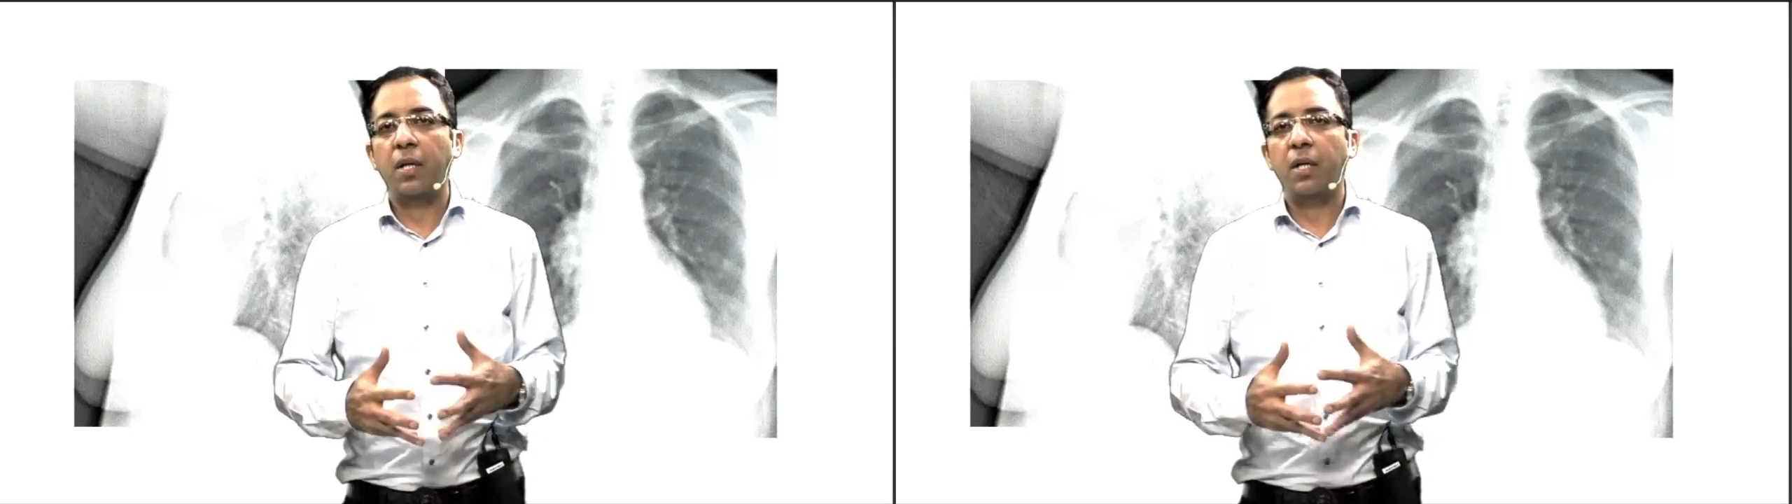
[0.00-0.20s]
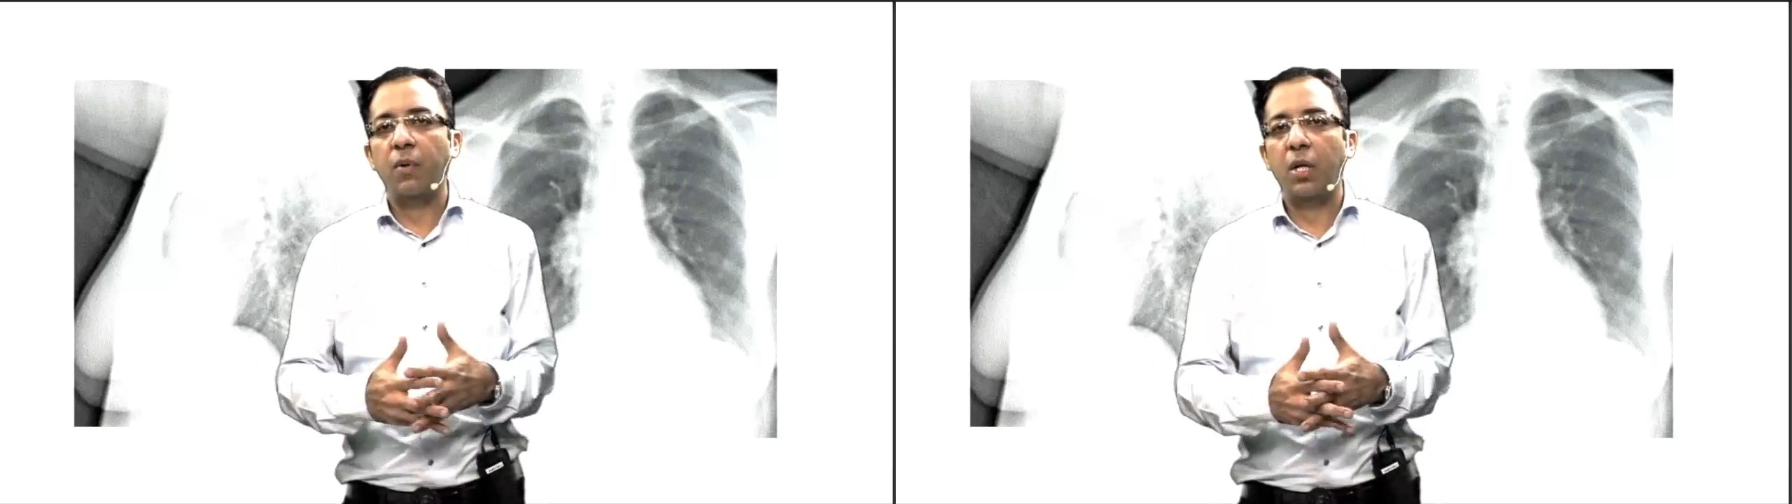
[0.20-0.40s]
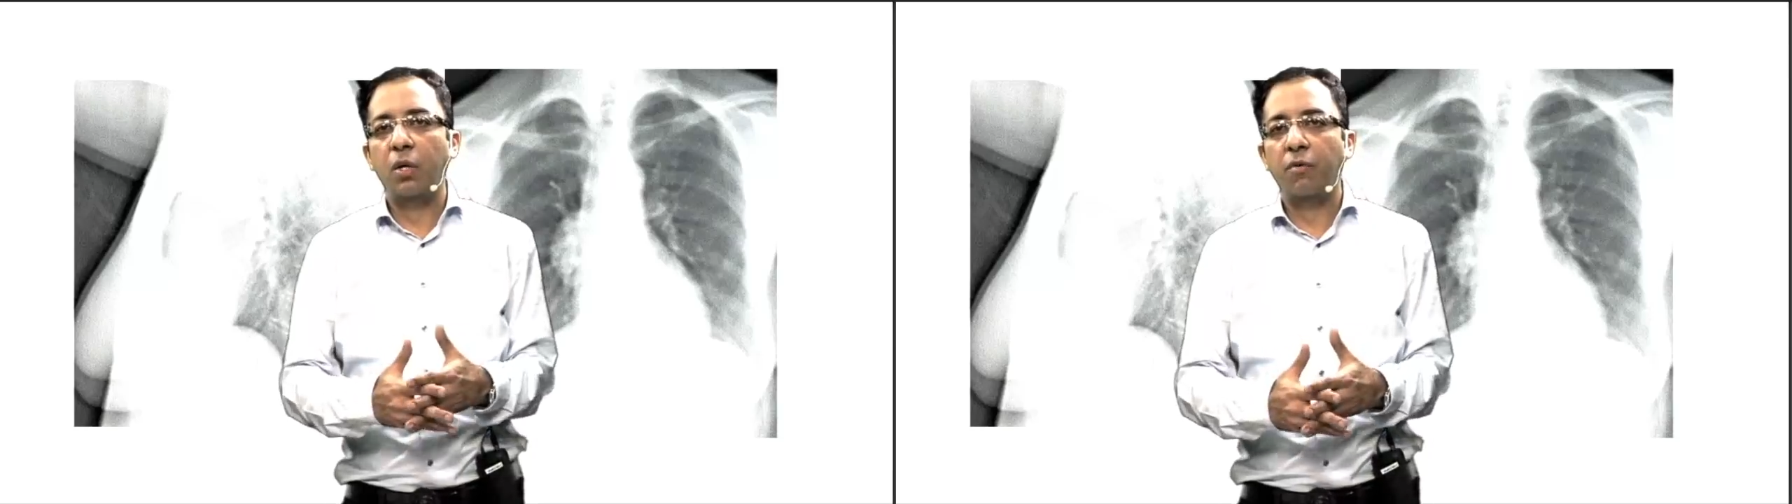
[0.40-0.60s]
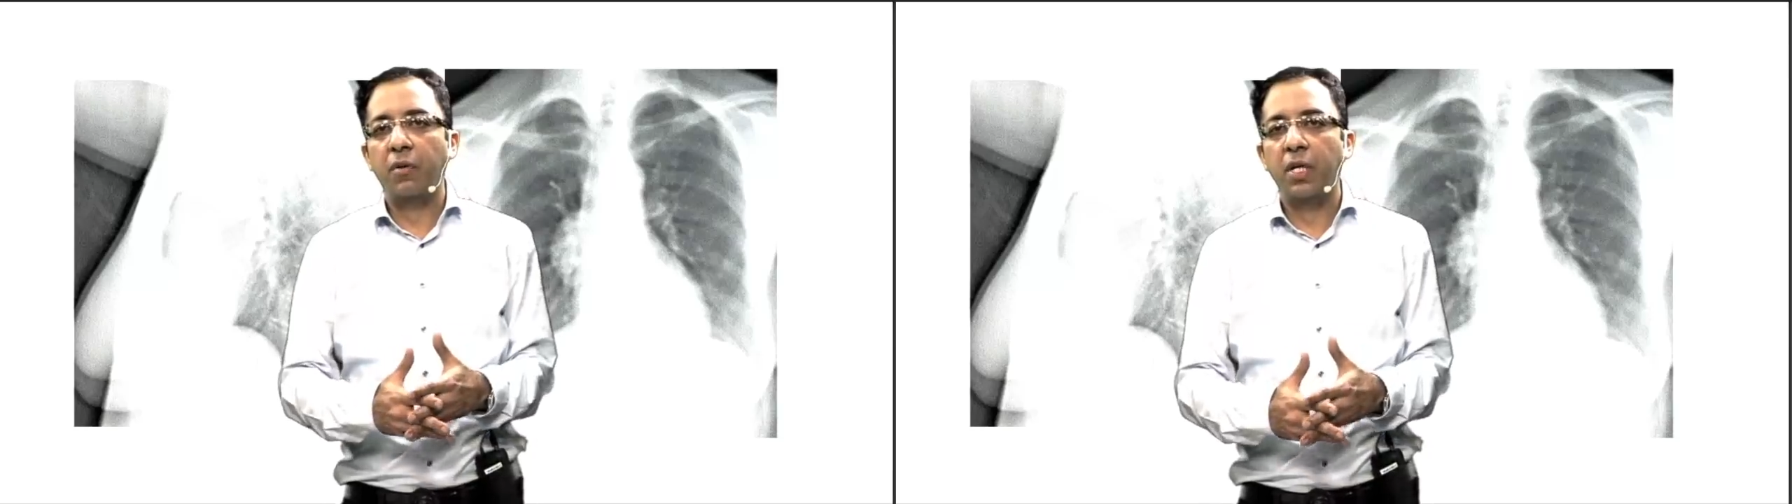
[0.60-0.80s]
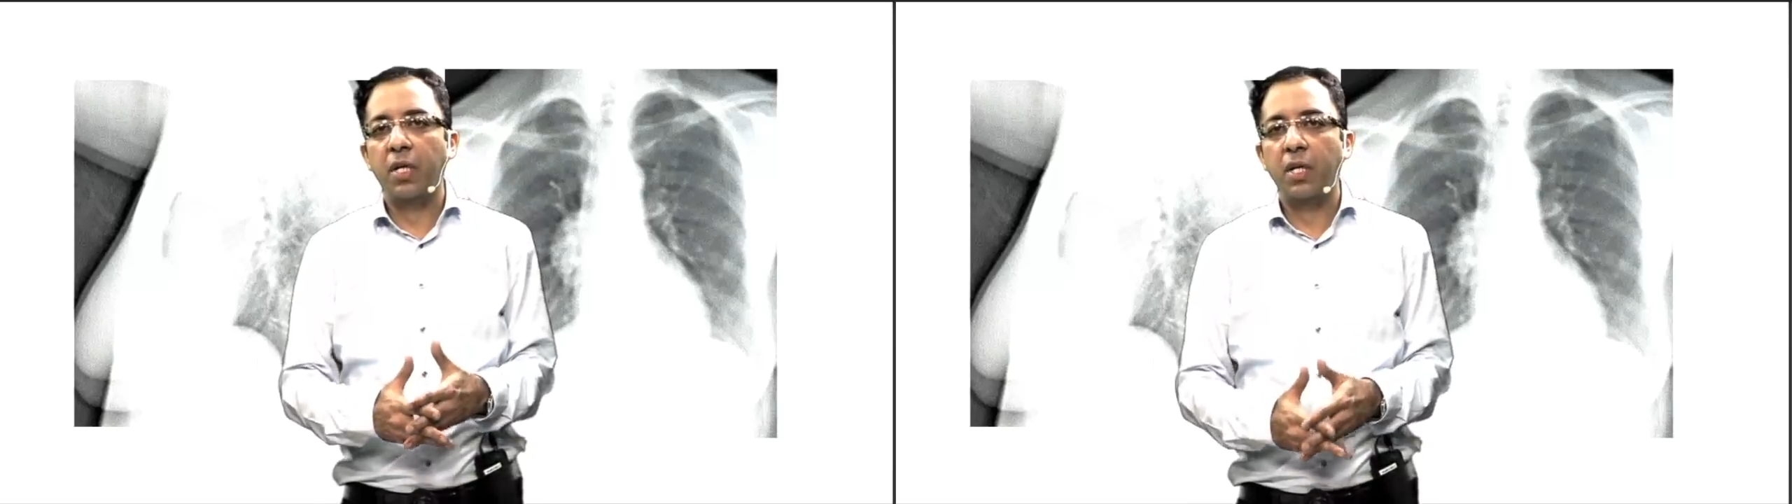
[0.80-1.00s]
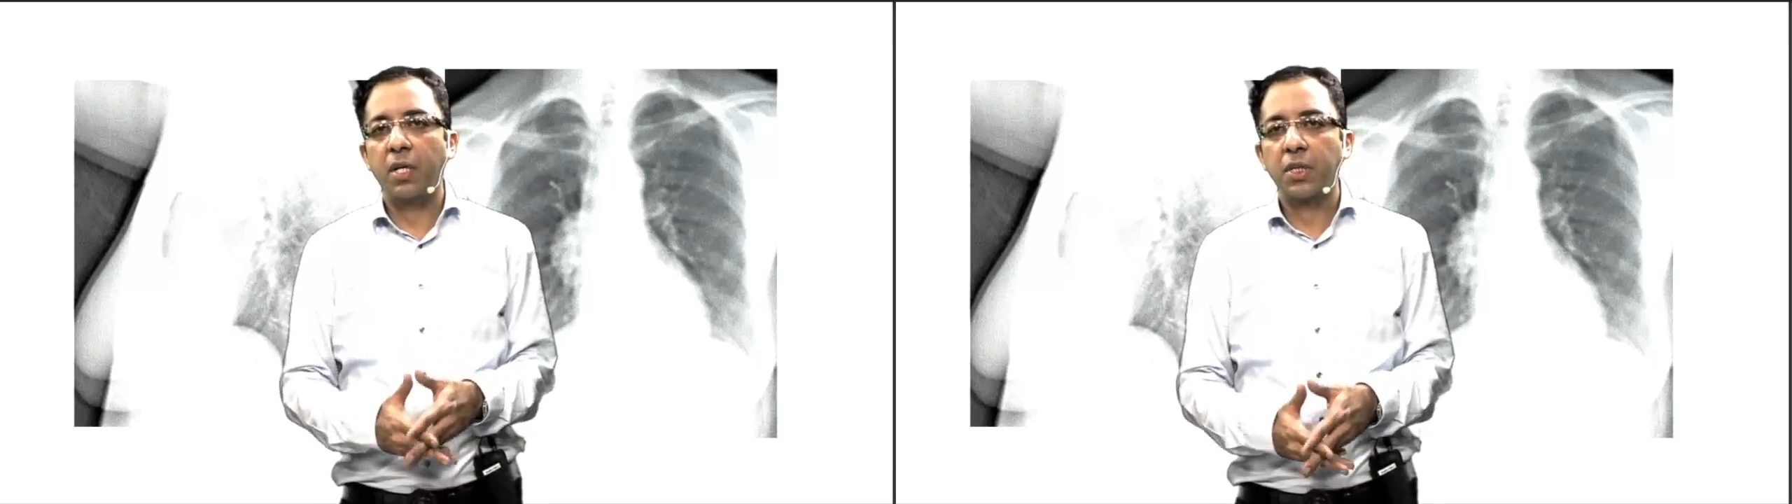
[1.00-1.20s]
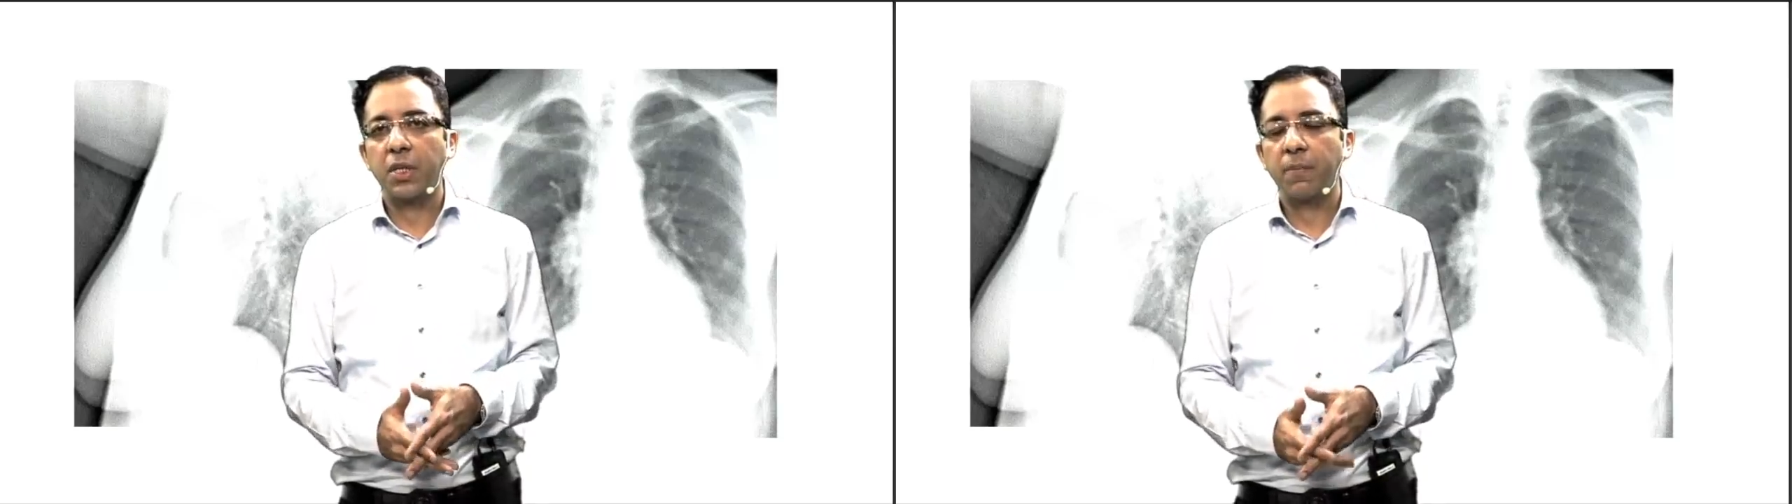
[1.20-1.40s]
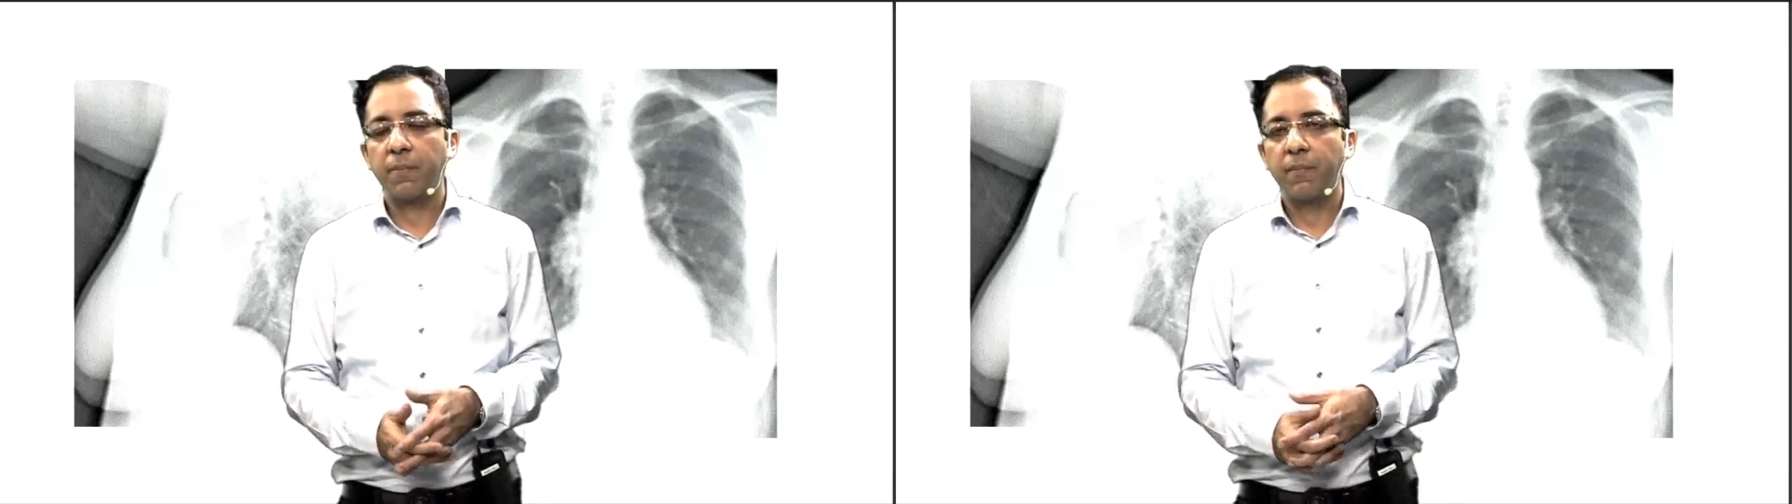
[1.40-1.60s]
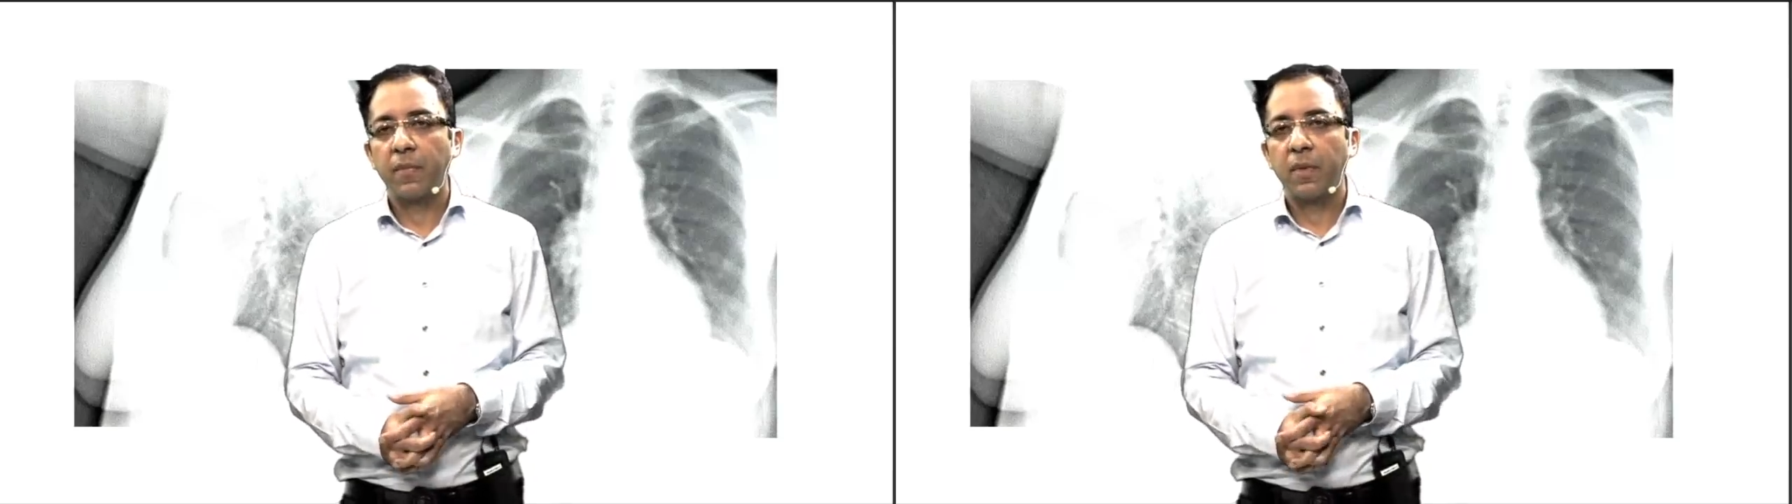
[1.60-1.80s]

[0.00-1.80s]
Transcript: and the value of integration.